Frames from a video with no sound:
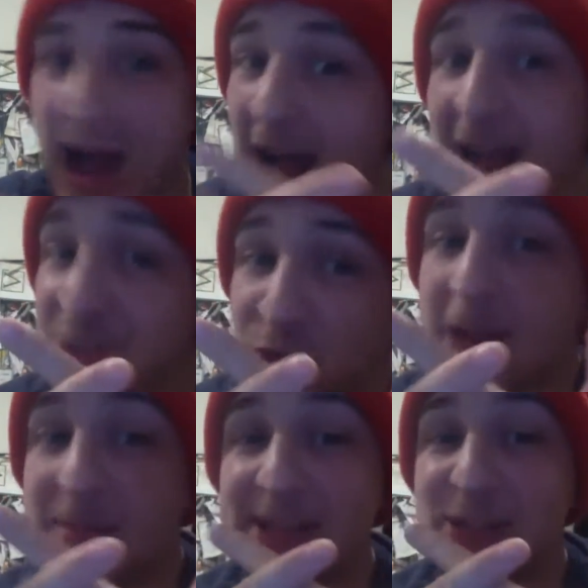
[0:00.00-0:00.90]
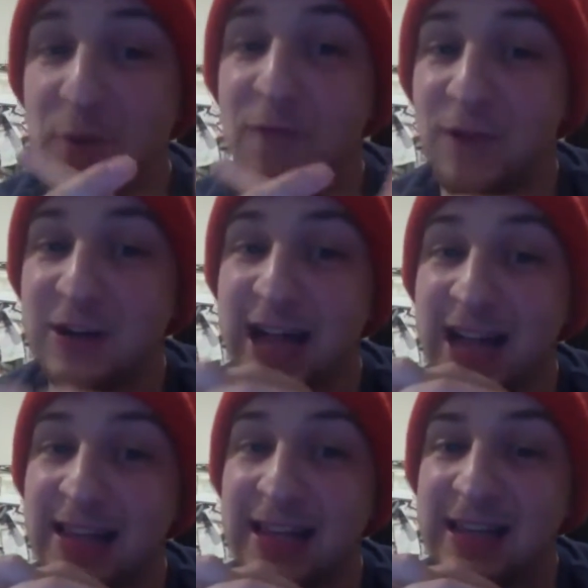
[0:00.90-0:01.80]
"I'd trade me too for
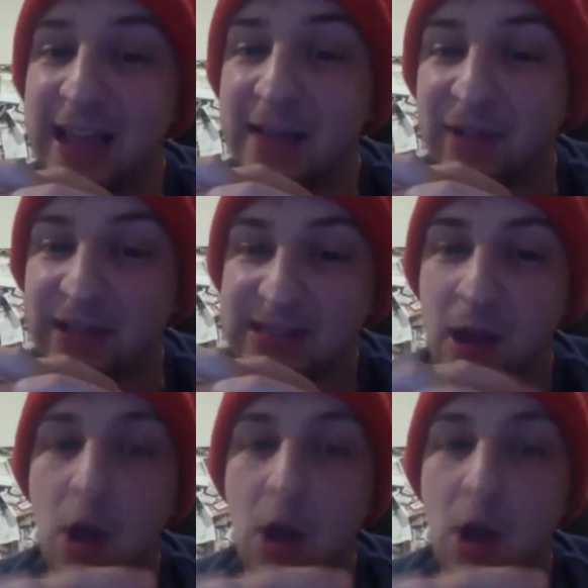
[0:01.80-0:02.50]
Anthony Davis."